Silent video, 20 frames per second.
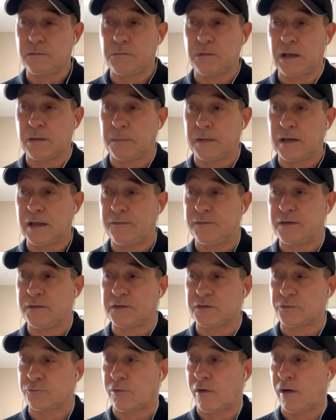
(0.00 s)
mean, even
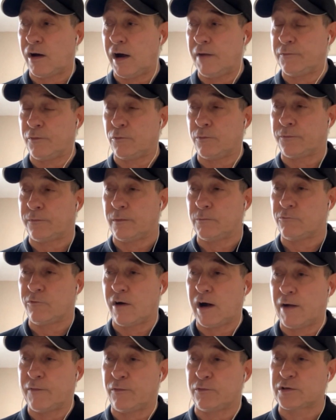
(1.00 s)
as a
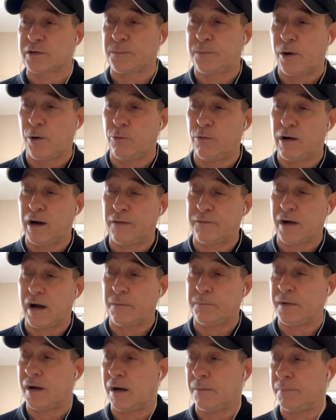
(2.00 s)
rival support,
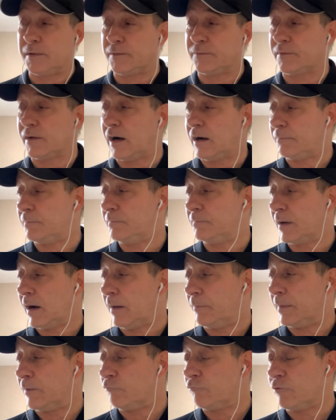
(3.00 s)

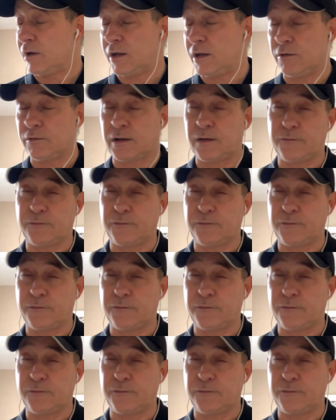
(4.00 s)
I'll be really looking